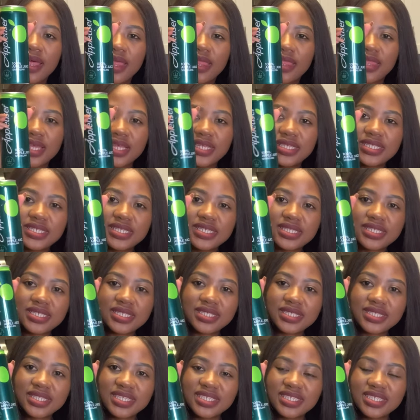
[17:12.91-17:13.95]
This
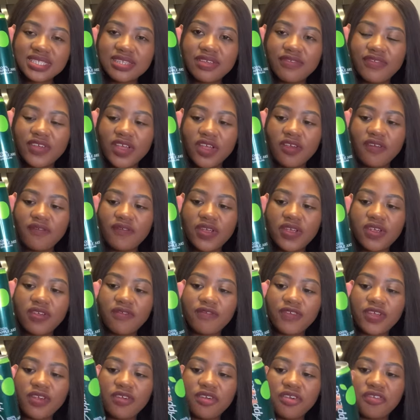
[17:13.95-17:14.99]
is a very, very,
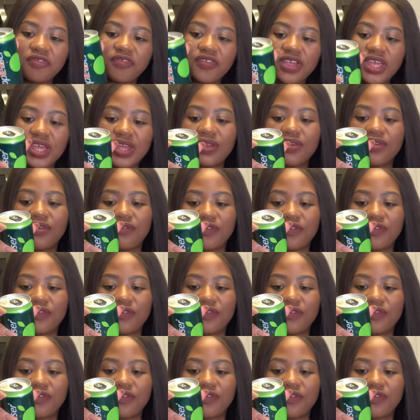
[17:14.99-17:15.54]
very, very,